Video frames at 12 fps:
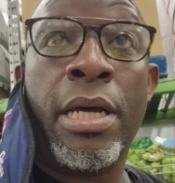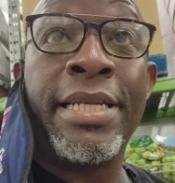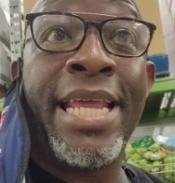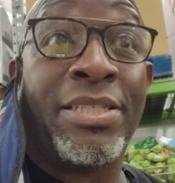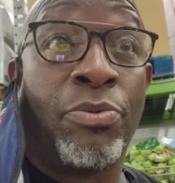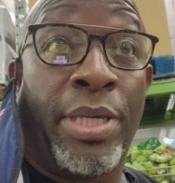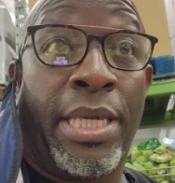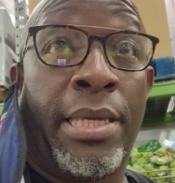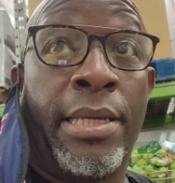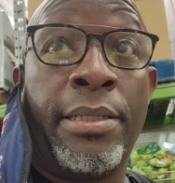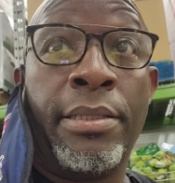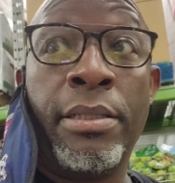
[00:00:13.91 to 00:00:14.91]
next
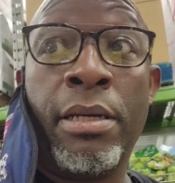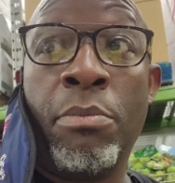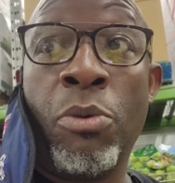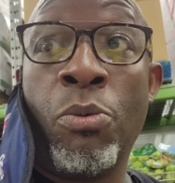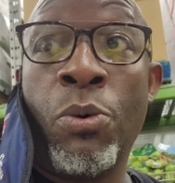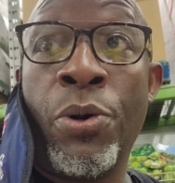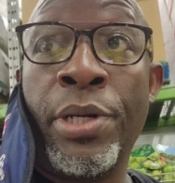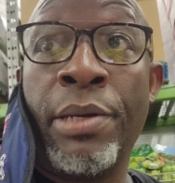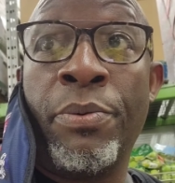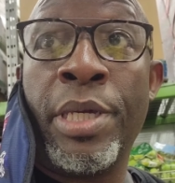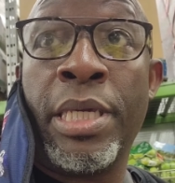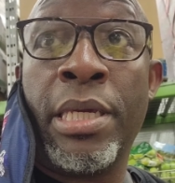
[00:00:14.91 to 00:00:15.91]
weekend, Memorial Day
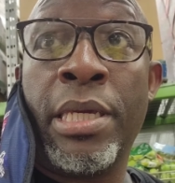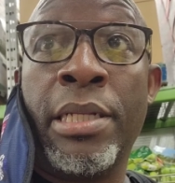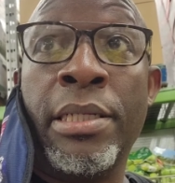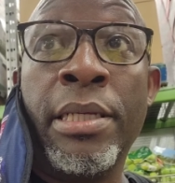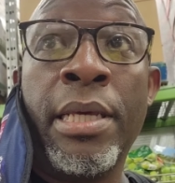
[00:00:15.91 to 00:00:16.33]
weekend,